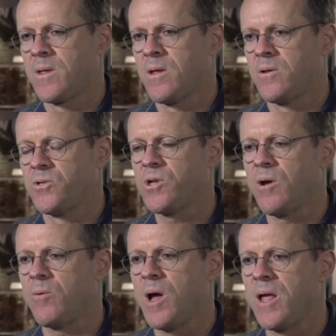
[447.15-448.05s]
So
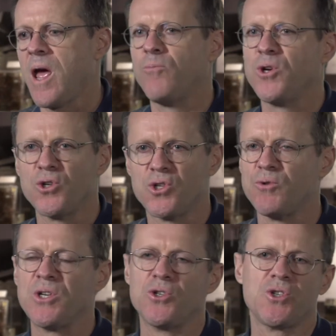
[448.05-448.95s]

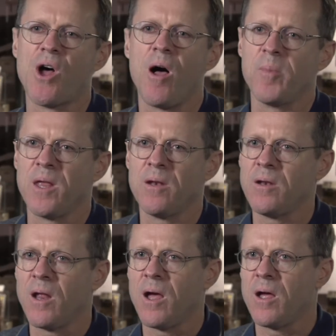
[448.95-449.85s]
Richard
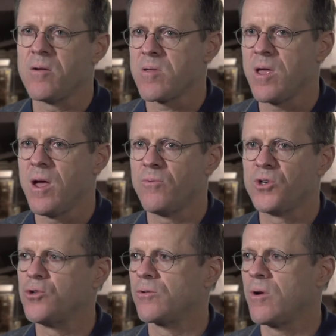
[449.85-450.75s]
Stallman,
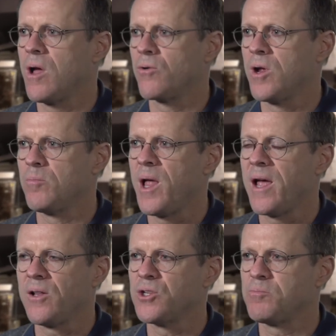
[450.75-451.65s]
Richard
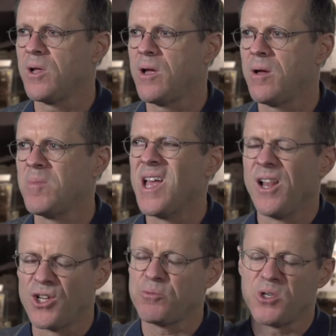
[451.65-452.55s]
Greenblatt,
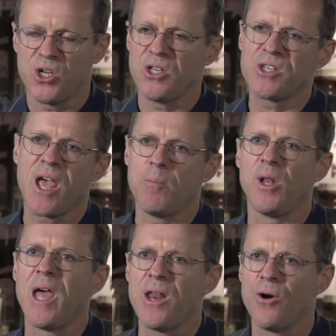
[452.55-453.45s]
Lisp machines came
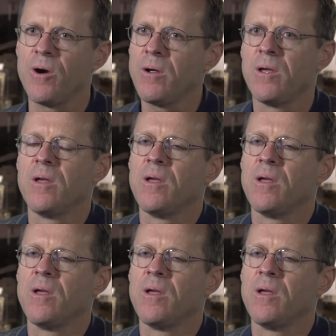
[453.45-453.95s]
later.